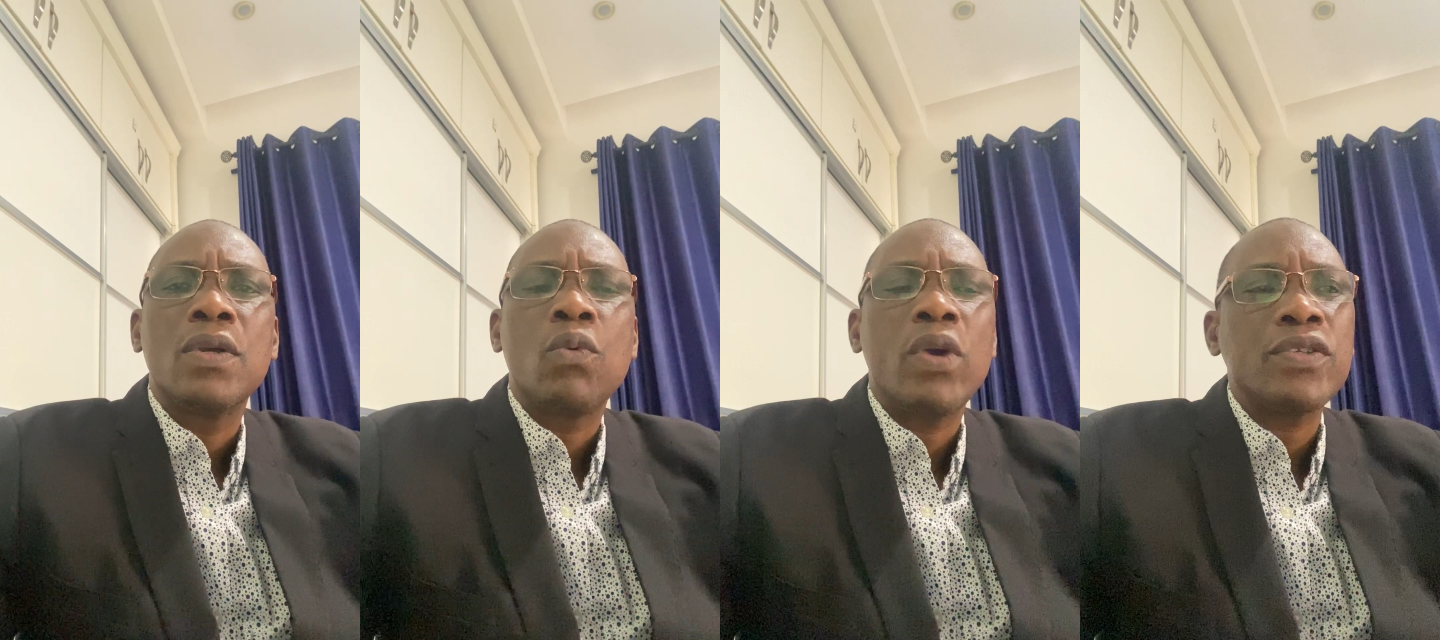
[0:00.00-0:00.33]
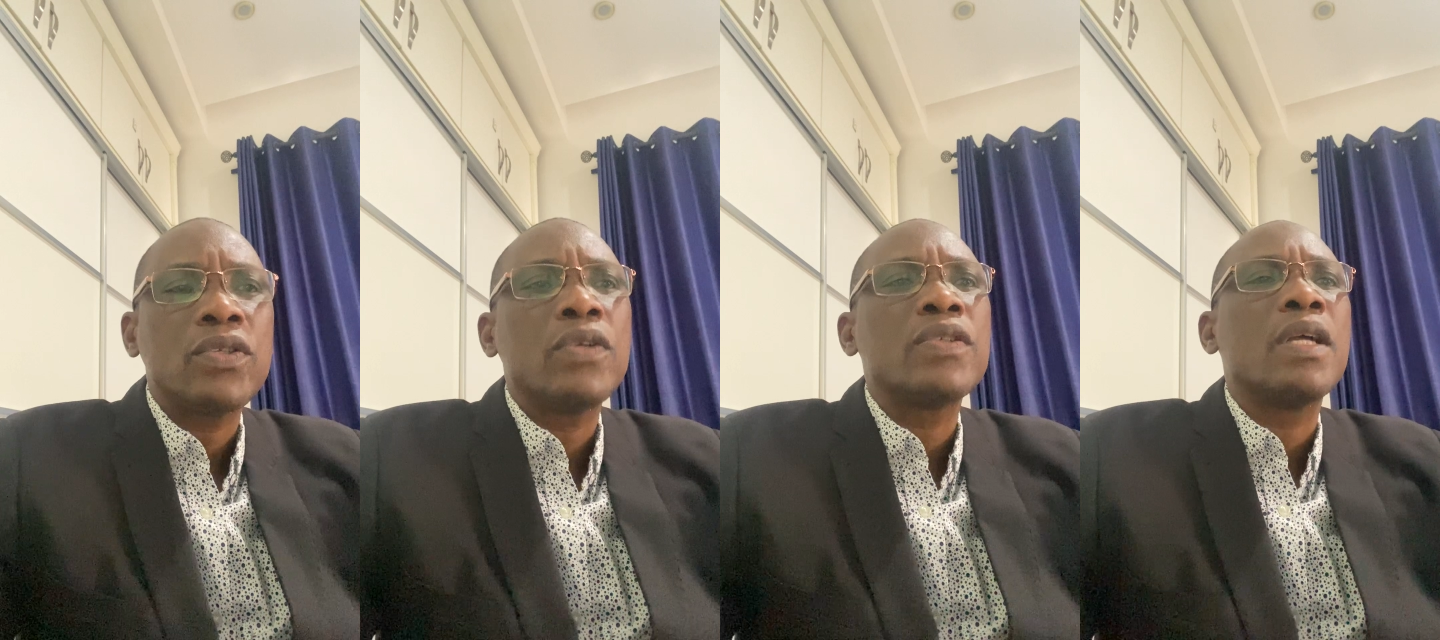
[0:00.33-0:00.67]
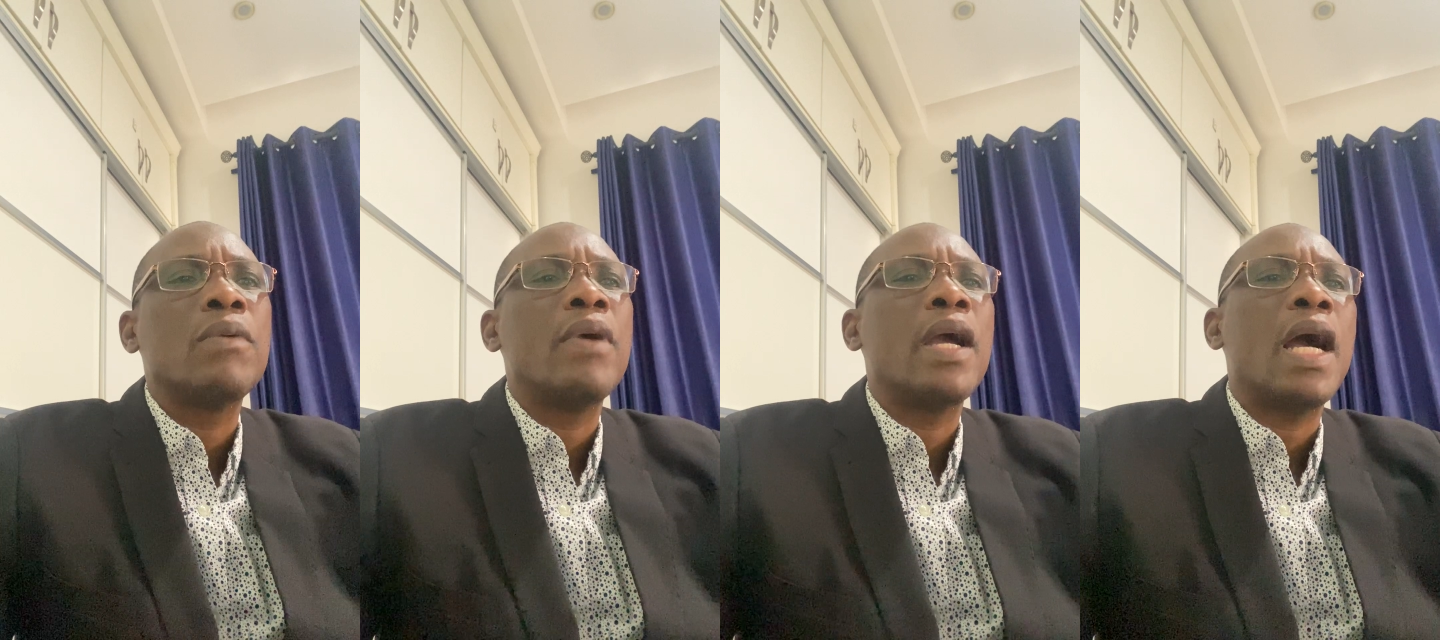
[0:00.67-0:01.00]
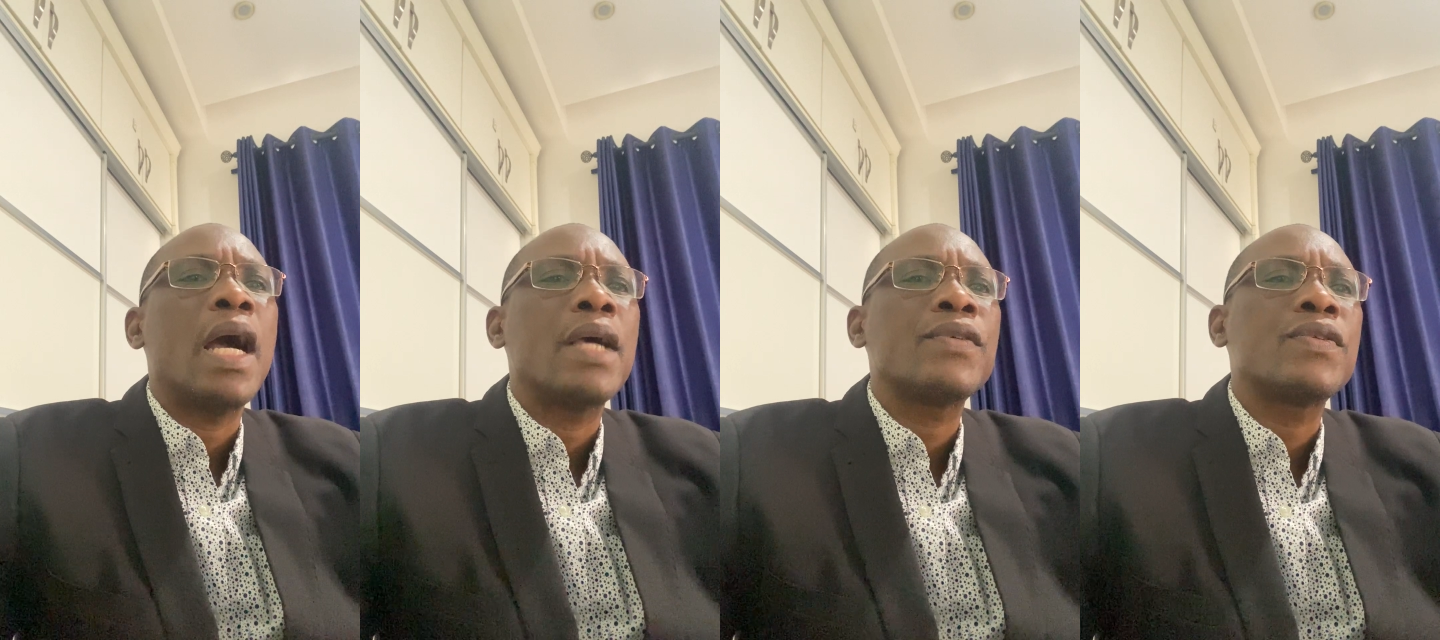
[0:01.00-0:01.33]
questions that were
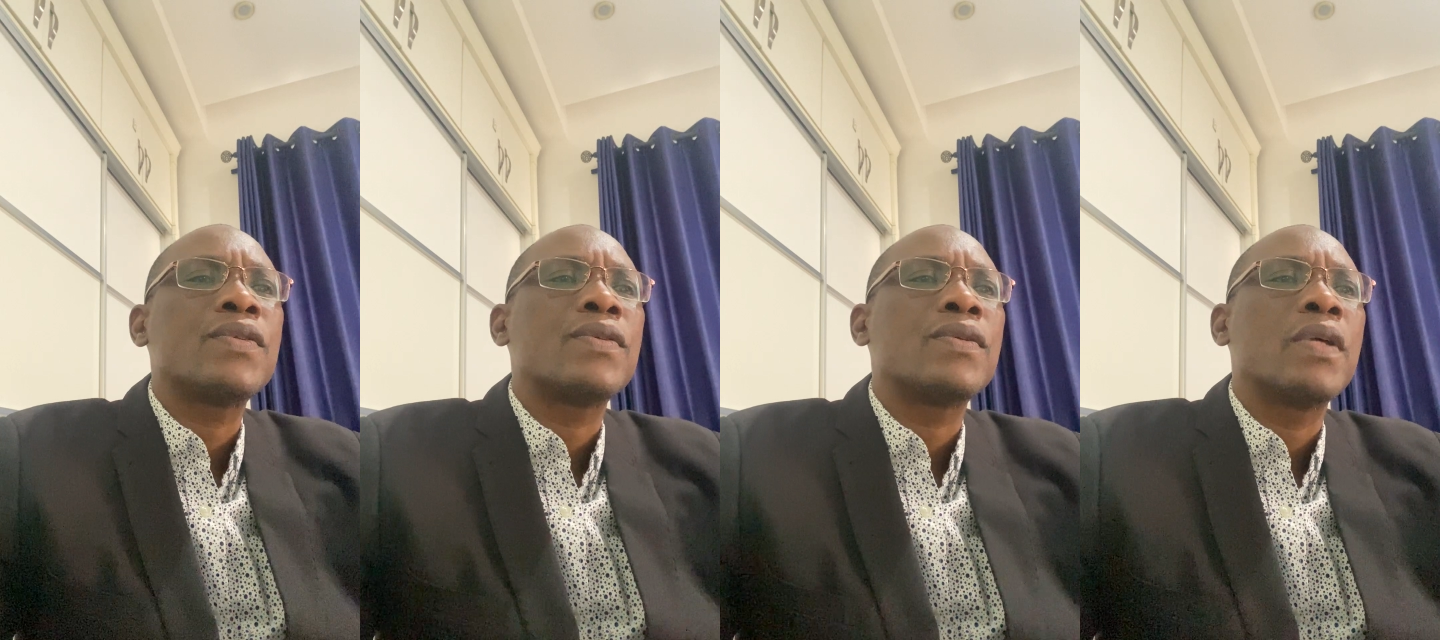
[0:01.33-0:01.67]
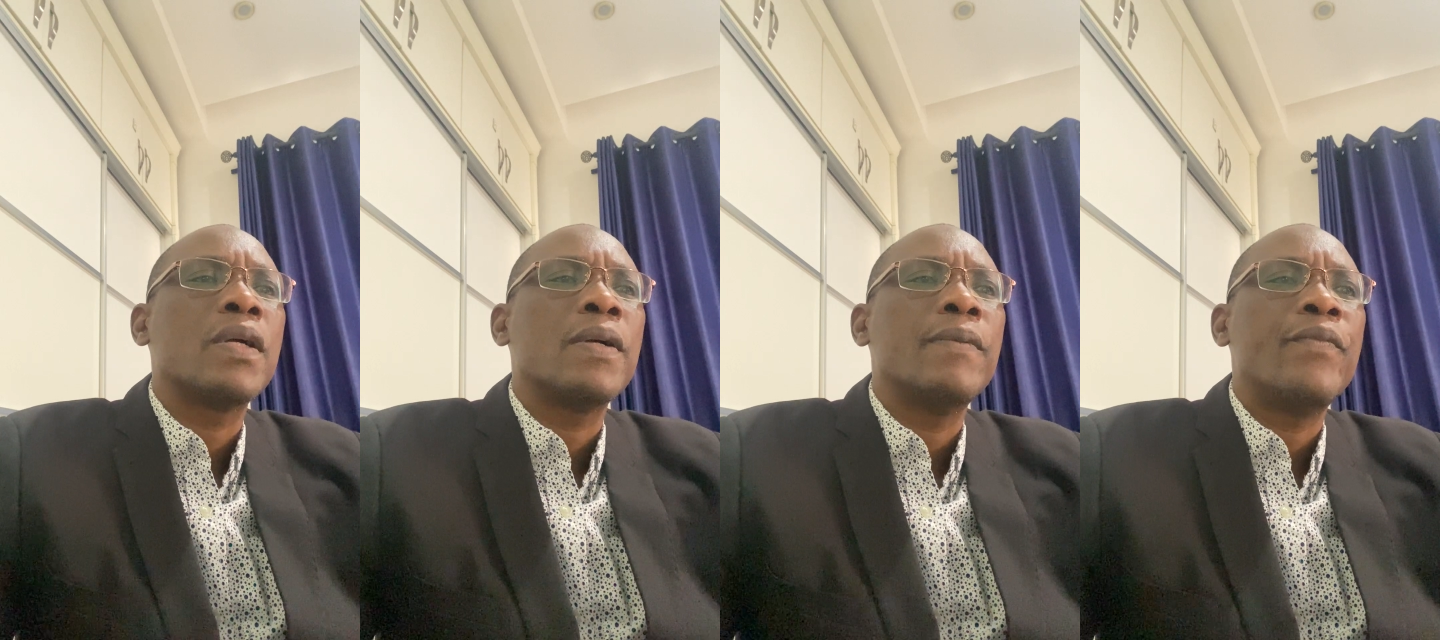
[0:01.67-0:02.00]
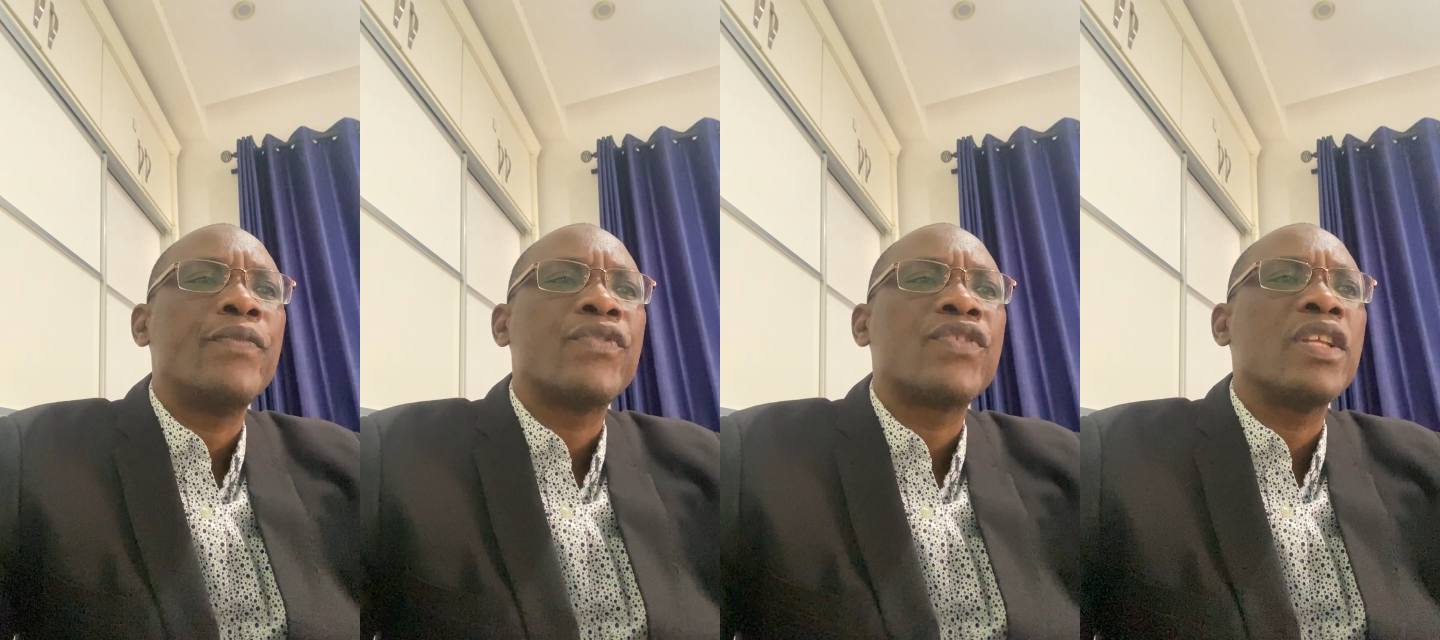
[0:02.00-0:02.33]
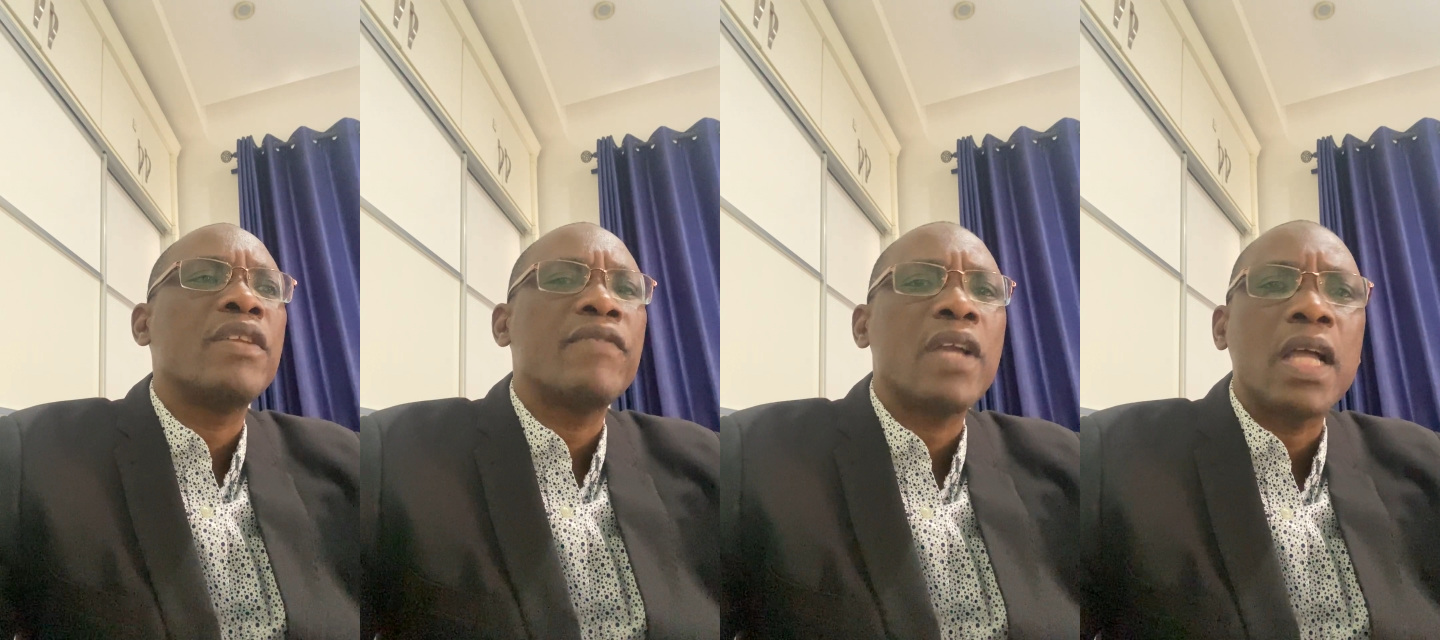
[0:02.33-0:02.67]
asked,
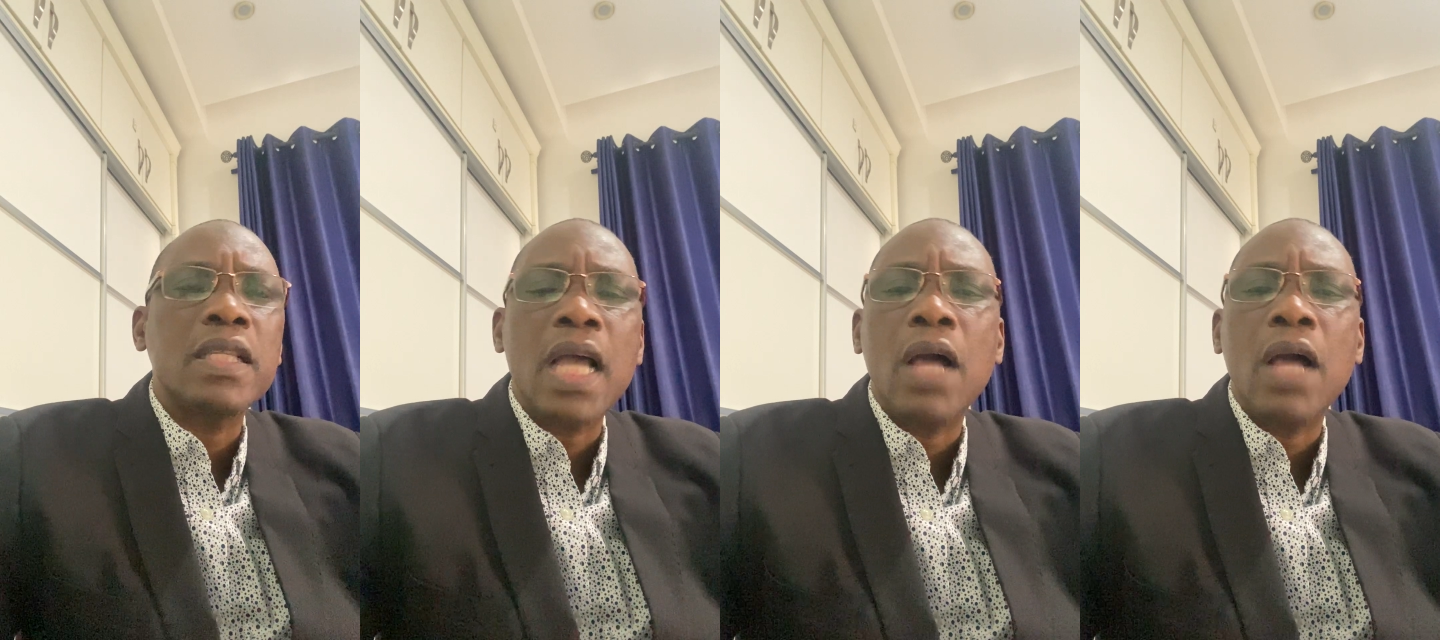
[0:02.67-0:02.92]
significant